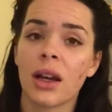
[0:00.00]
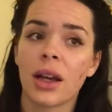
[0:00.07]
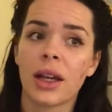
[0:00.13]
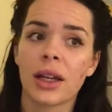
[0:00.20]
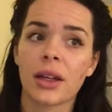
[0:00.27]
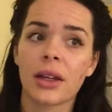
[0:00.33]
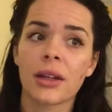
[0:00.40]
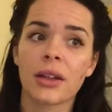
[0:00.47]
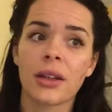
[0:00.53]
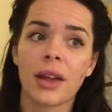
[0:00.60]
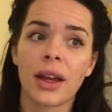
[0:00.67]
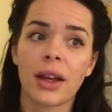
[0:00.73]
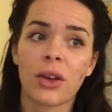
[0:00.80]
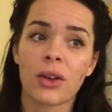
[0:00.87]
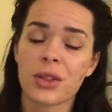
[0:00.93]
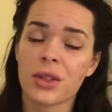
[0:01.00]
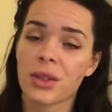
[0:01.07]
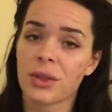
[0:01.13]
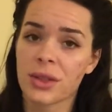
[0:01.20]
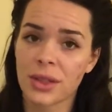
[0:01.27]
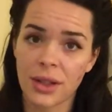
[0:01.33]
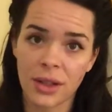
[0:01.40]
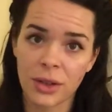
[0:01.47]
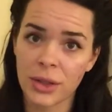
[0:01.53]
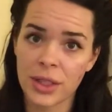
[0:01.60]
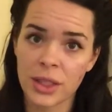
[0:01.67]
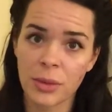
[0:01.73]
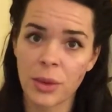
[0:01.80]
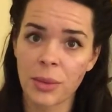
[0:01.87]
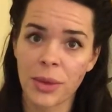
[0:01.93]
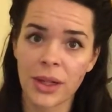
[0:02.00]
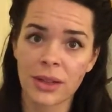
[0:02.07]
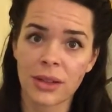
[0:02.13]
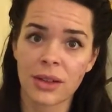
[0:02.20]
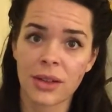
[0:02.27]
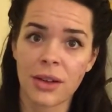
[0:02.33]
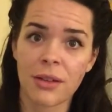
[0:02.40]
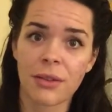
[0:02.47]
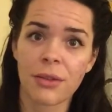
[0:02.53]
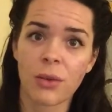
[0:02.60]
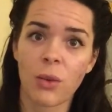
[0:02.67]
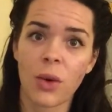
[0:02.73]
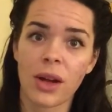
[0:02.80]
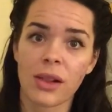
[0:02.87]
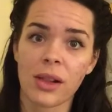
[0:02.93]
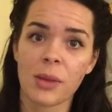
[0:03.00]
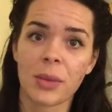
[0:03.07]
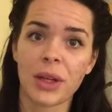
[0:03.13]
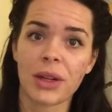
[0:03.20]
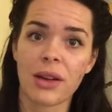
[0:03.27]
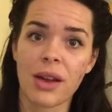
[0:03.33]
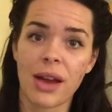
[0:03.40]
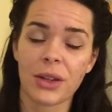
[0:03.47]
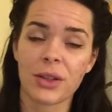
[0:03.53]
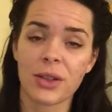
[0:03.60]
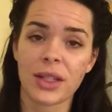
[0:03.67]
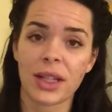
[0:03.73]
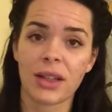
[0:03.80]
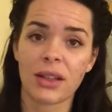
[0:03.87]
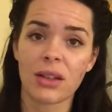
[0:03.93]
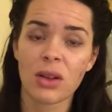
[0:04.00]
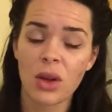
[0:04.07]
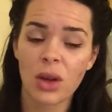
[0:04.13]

and that also is not going to be mild enough while I'm on Accutane.